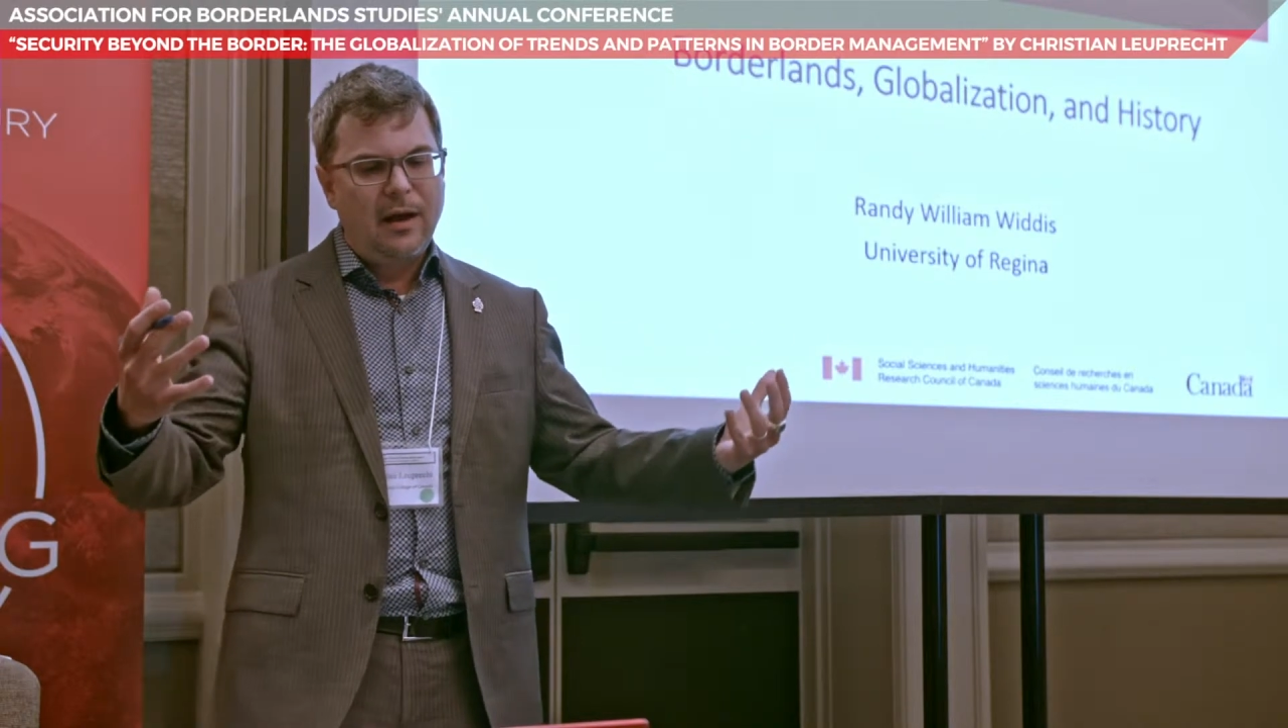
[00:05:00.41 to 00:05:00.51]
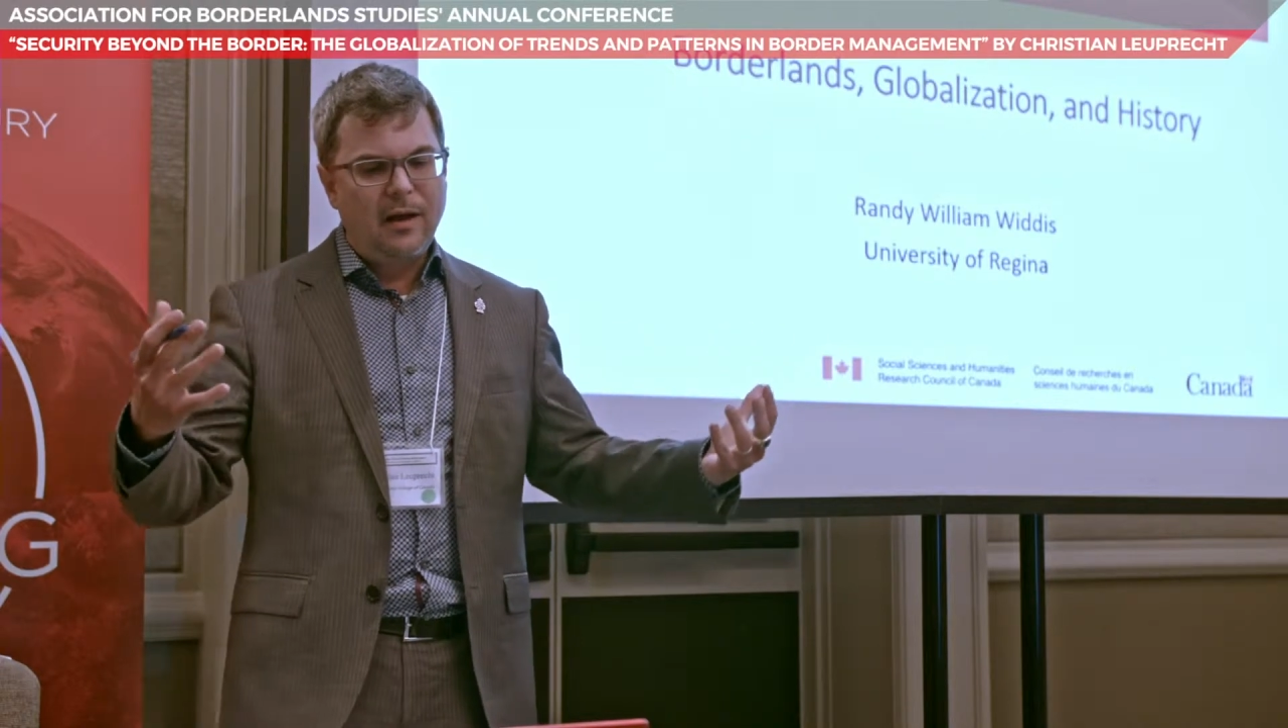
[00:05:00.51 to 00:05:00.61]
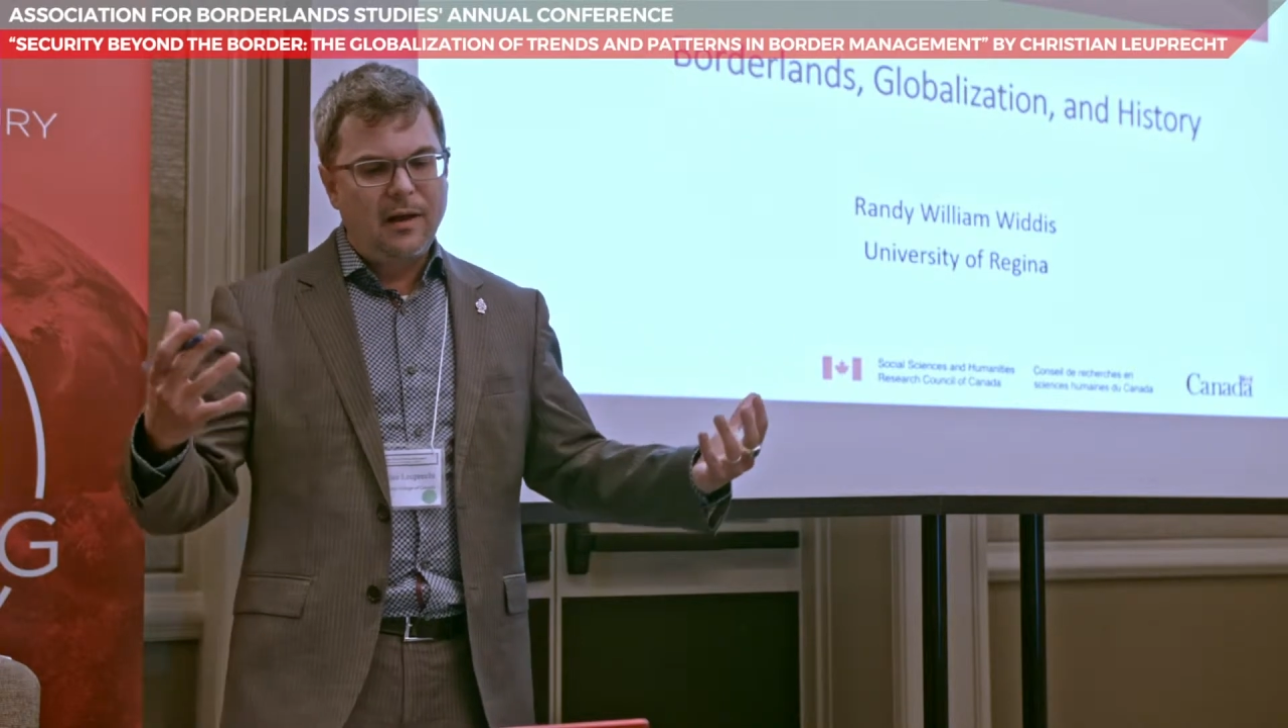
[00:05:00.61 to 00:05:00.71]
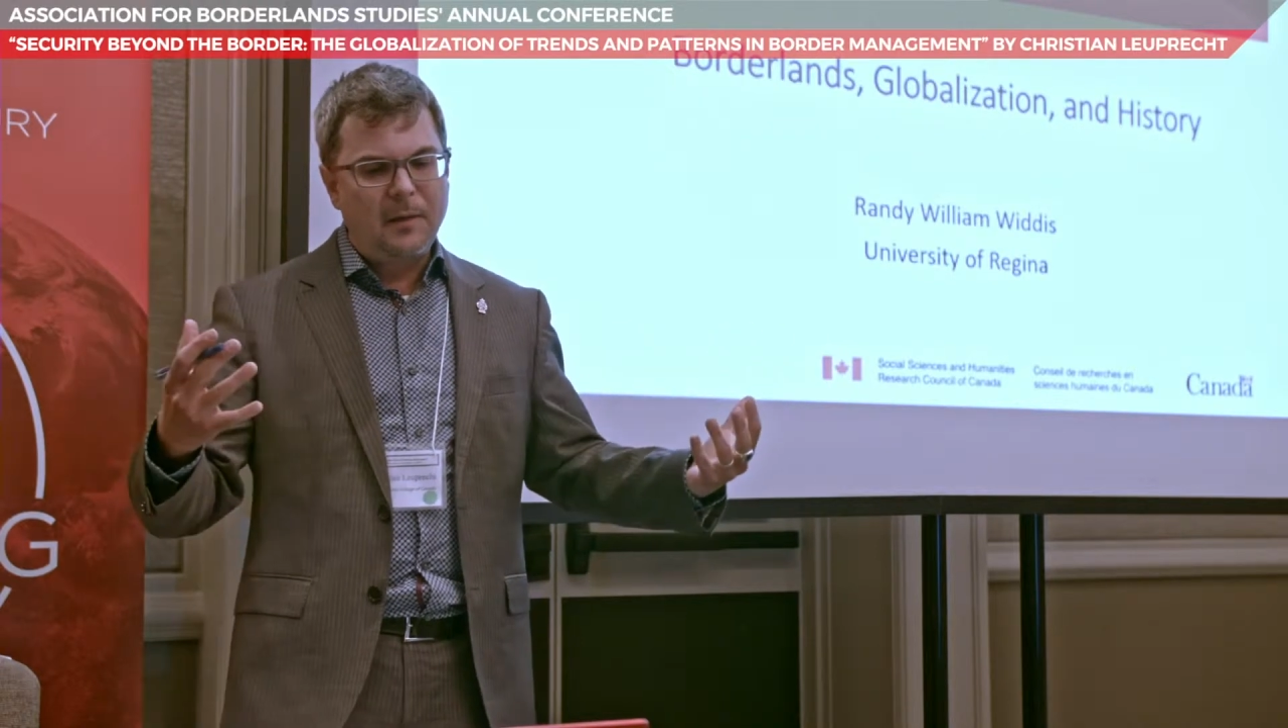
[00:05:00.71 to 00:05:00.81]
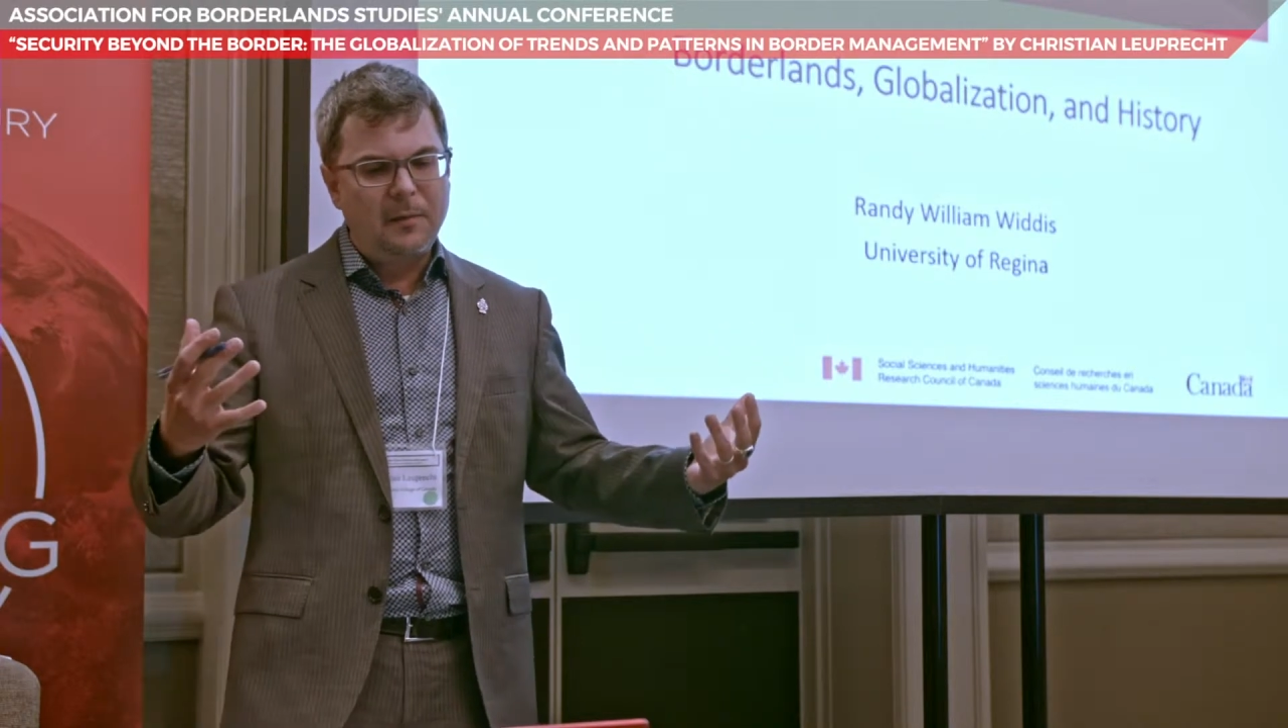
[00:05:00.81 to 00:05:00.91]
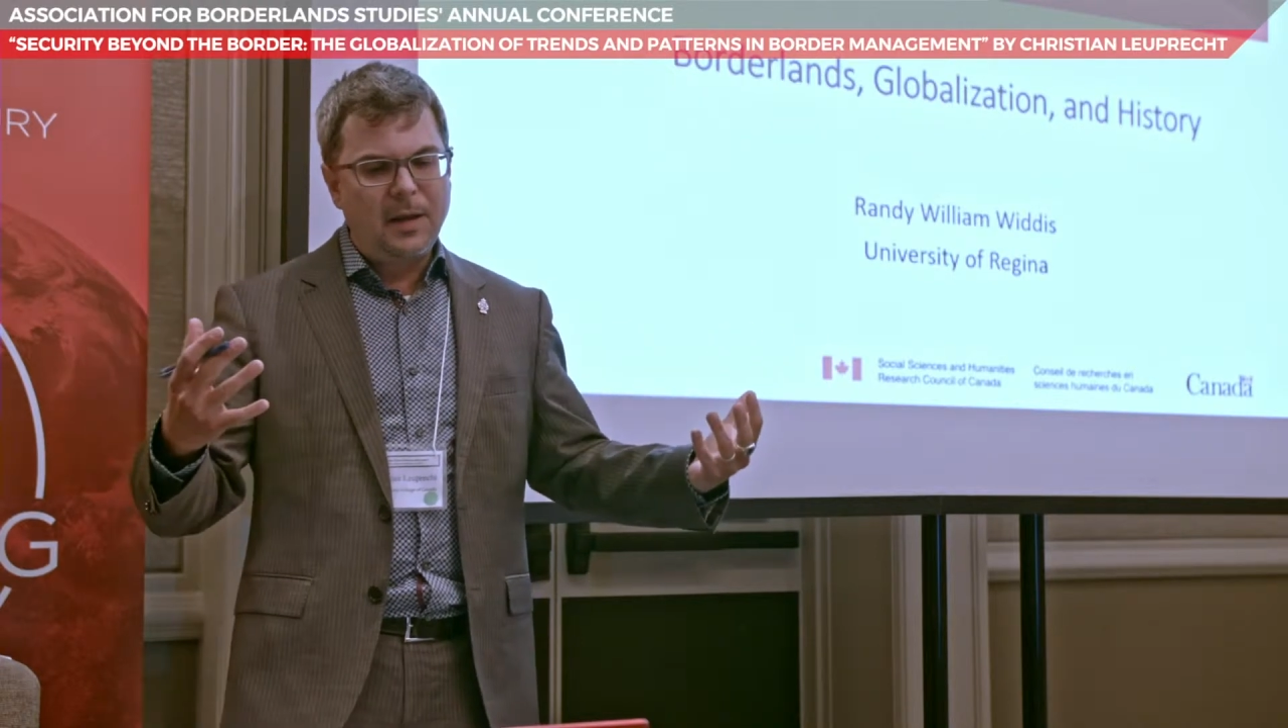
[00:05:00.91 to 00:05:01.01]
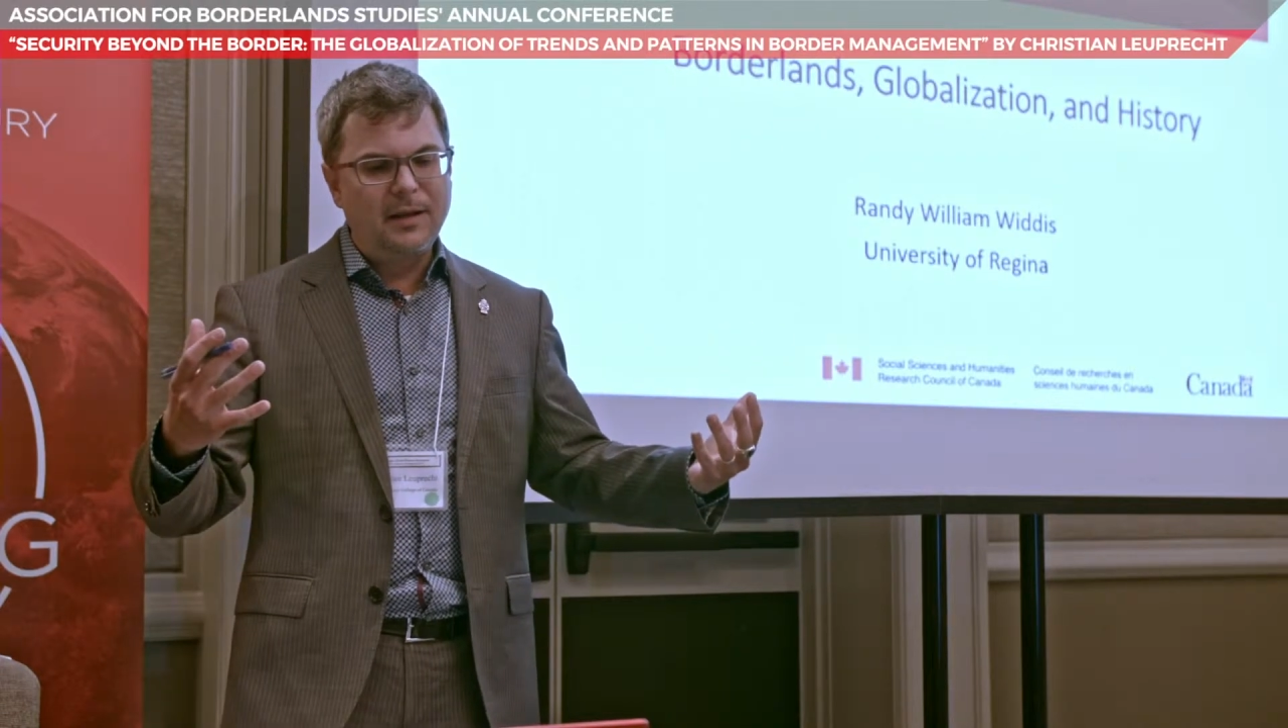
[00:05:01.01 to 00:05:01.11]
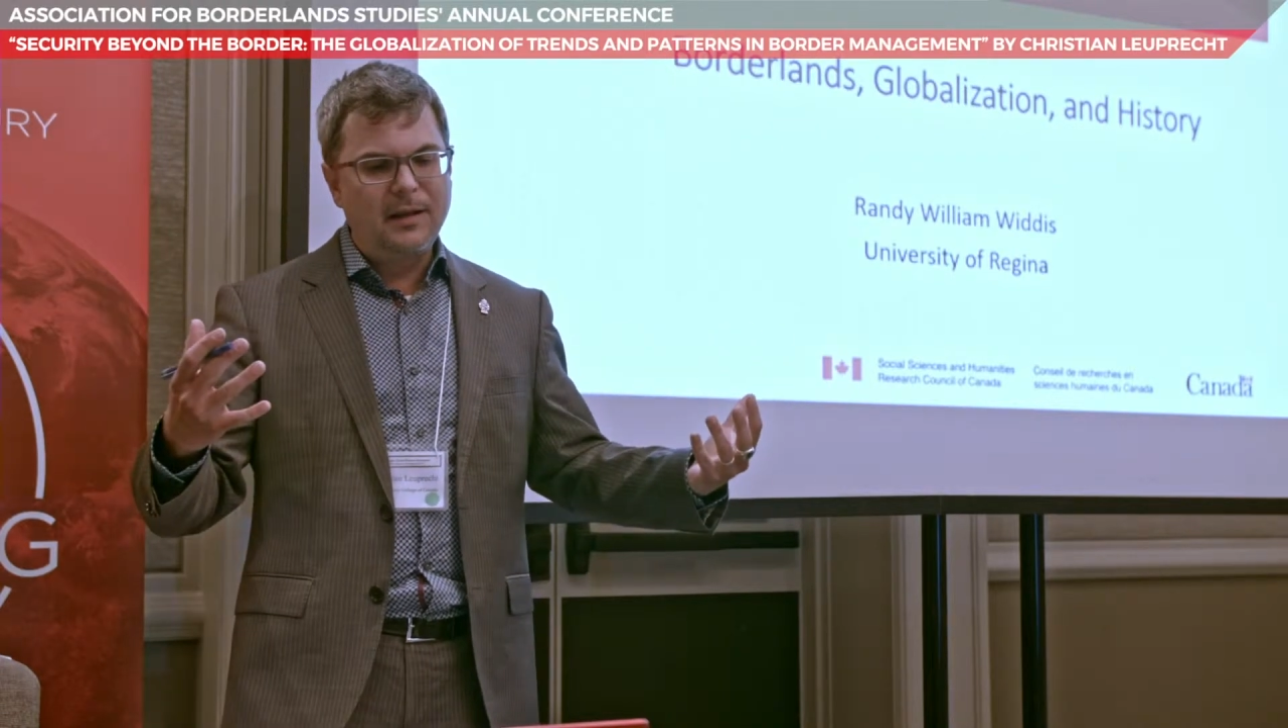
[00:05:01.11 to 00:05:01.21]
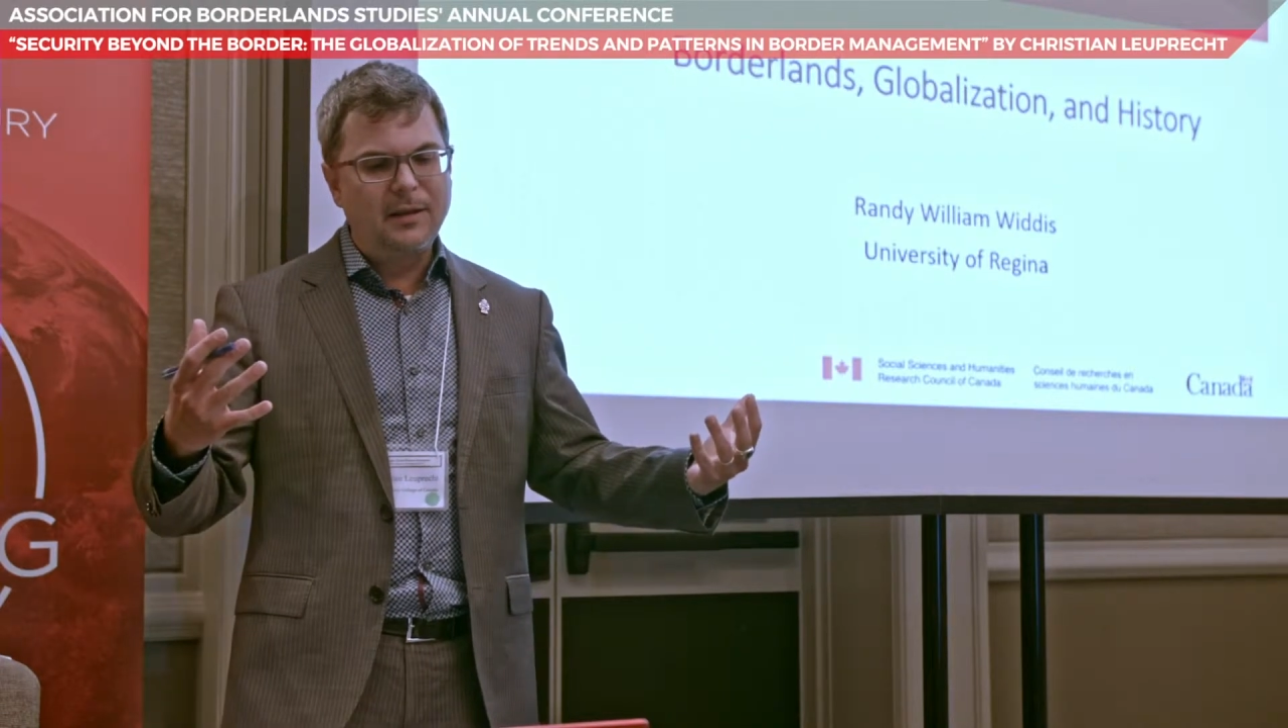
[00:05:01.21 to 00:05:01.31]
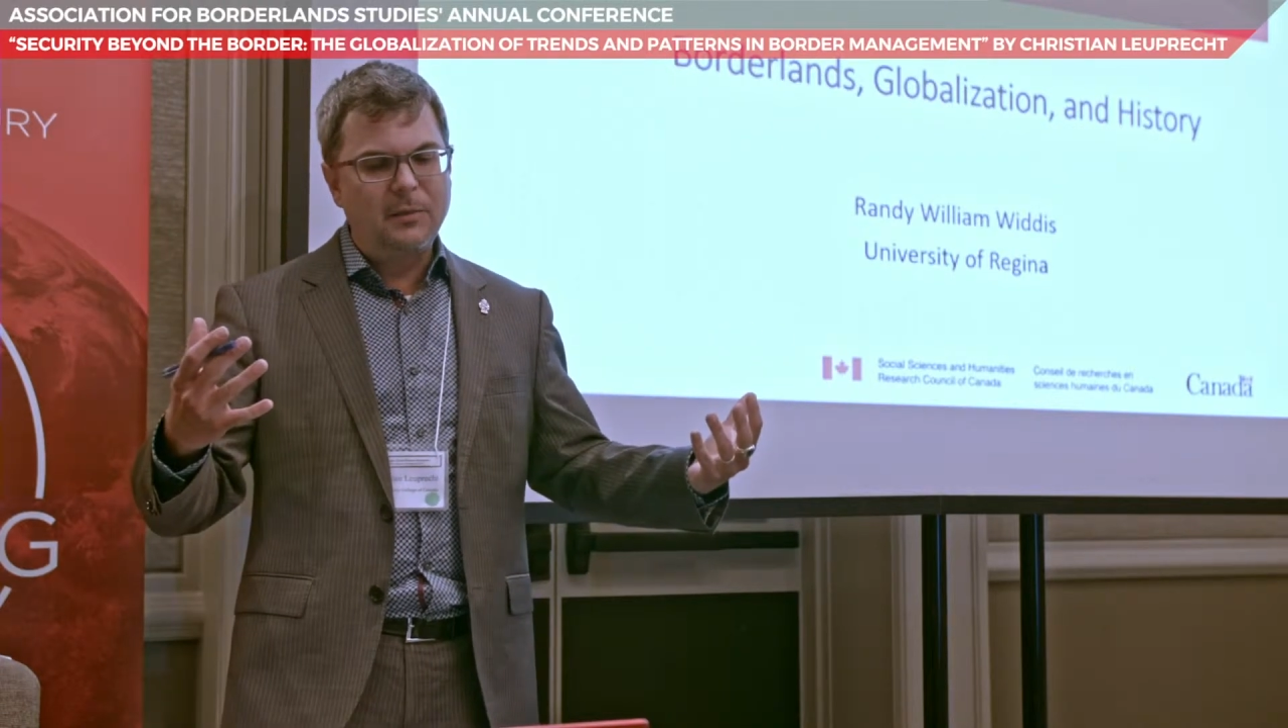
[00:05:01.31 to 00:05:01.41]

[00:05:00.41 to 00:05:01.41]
and